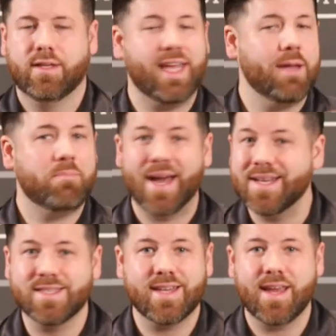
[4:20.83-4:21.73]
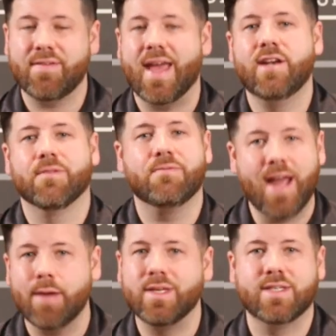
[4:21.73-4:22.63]
to keep pets safe and your
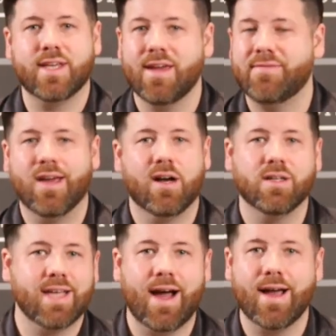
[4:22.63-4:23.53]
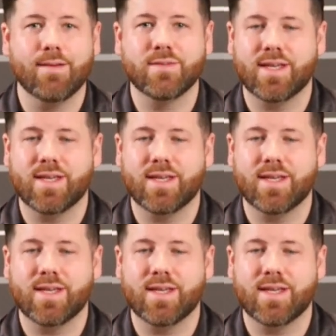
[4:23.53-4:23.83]
family safe at all times,